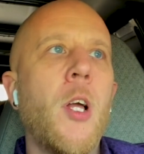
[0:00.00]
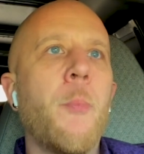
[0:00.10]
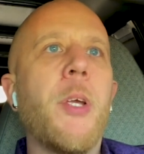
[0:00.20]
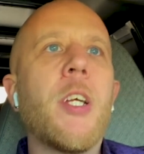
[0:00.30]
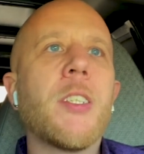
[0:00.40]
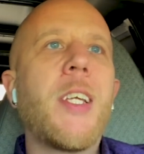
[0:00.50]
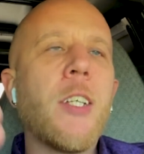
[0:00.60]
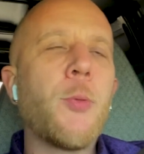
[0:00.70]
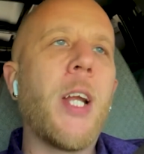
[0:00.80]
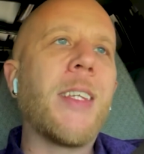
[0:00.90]
Because
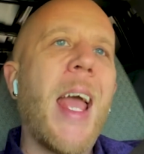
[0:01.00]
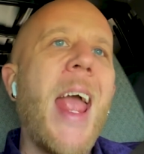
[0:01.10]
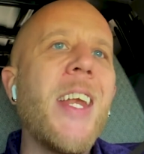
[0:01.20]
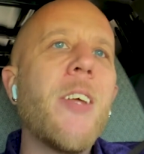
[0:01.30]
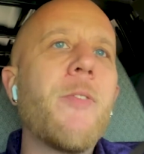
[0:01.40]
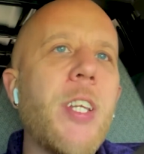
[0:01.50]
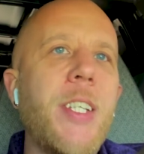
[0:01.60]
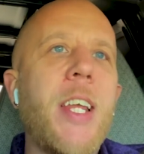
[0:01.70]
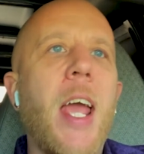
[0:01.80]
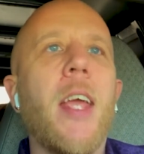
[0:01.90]
guess what? At the end of the
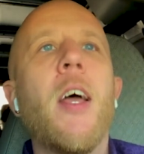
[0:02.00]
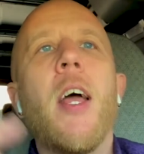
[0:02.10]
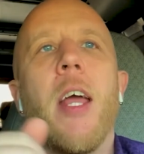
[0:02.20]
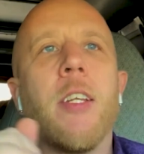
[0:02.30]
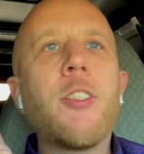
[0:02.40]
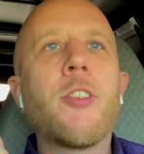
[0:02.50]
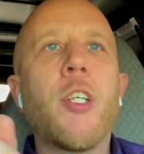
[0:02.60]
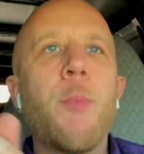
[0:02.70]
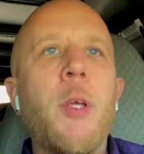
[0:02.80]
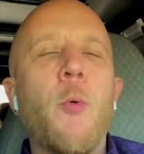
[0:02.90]
day, and this is
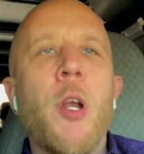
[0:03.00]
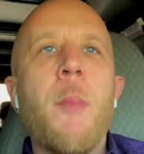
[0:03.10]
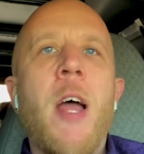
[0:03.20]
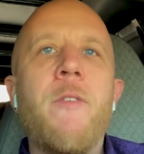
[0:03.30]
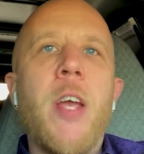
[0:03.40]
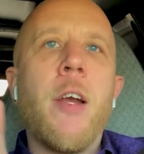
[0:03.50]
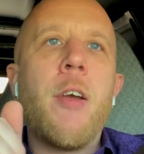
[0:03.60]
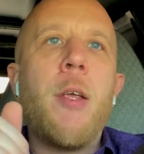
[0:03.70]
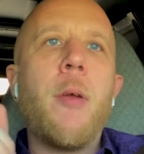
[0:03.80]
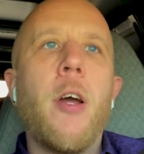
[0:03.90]
going to be one of my very